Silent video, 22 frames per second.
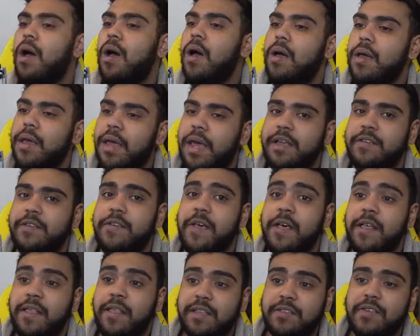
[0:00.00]
Yes.
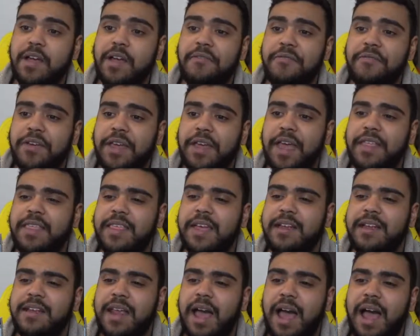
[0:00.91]
Let's not forget
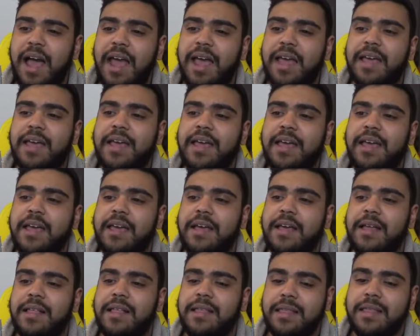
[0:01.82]
that Dying
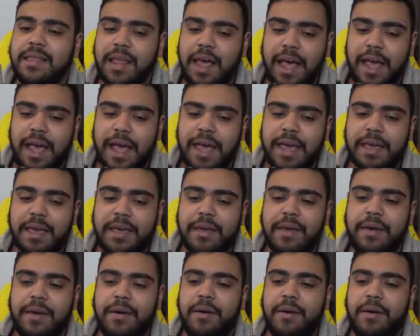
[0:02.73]
Light